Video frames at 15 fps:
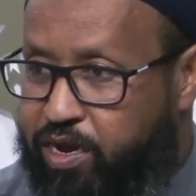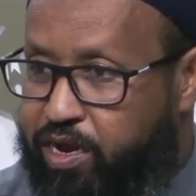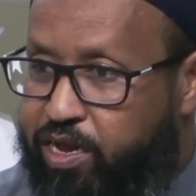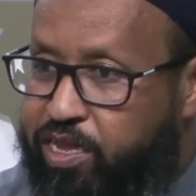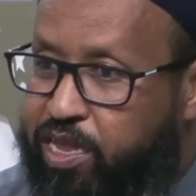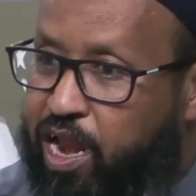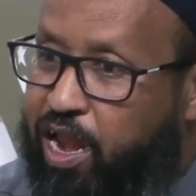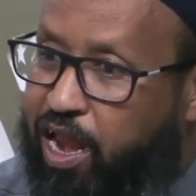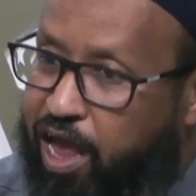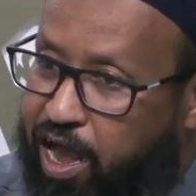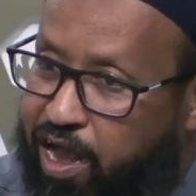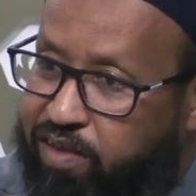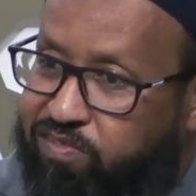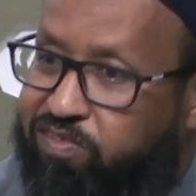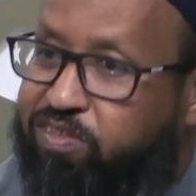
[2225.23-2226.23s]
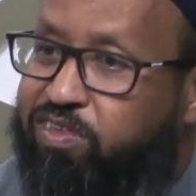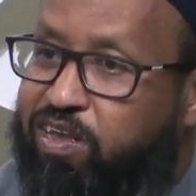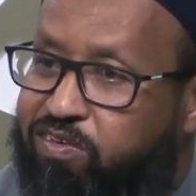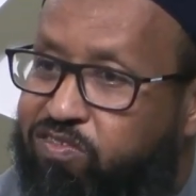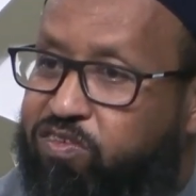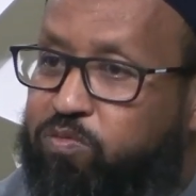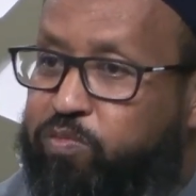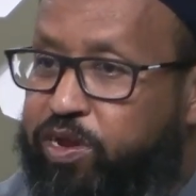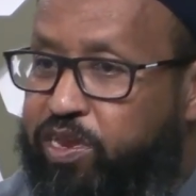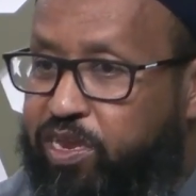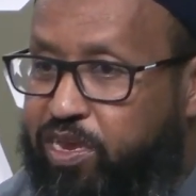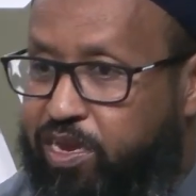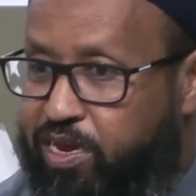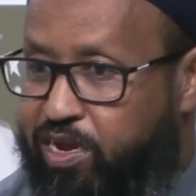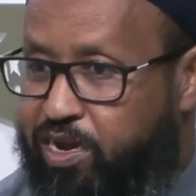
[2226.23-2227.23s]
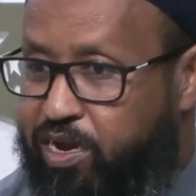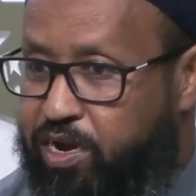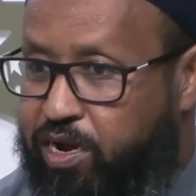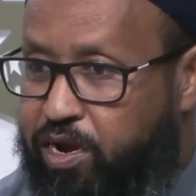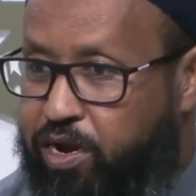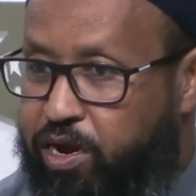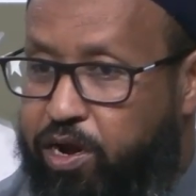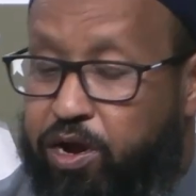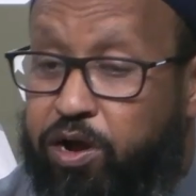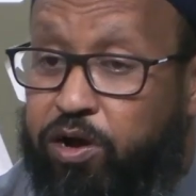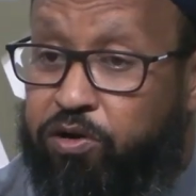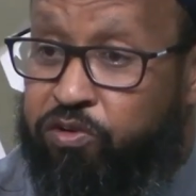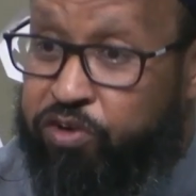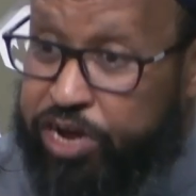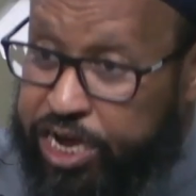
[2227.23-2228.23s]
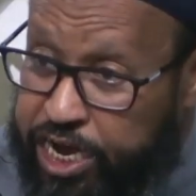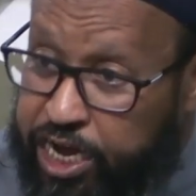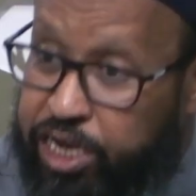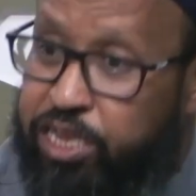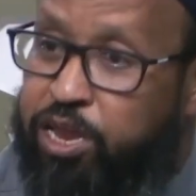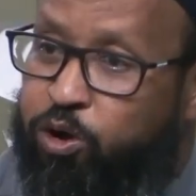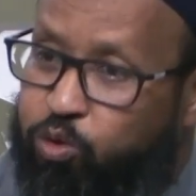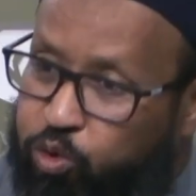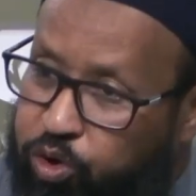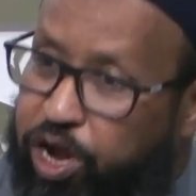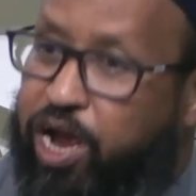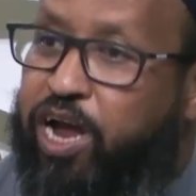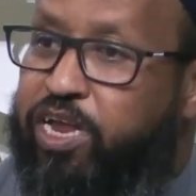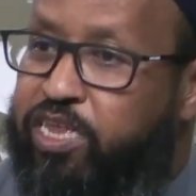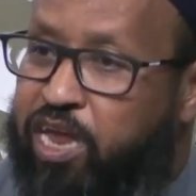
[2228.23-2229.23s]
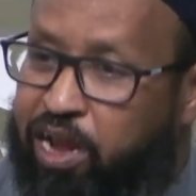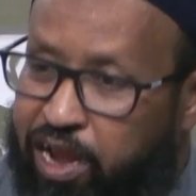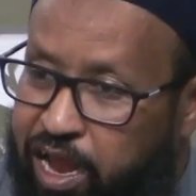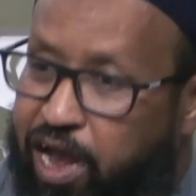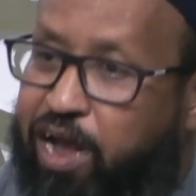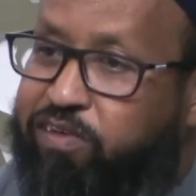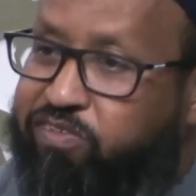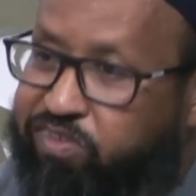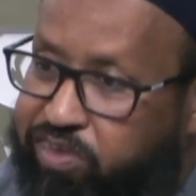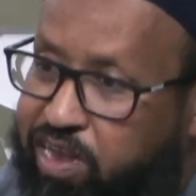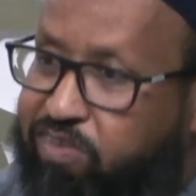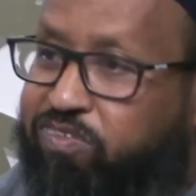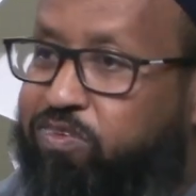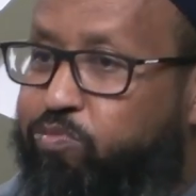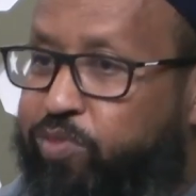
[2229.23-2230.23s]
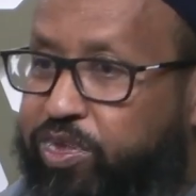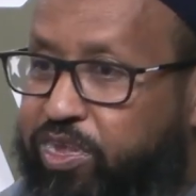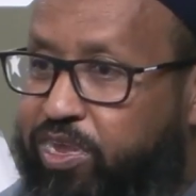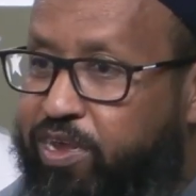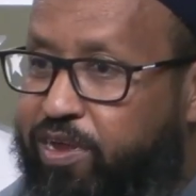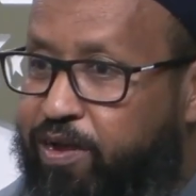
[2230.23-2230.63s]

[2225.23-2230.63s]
the last testament. Read the Quran, the last testament.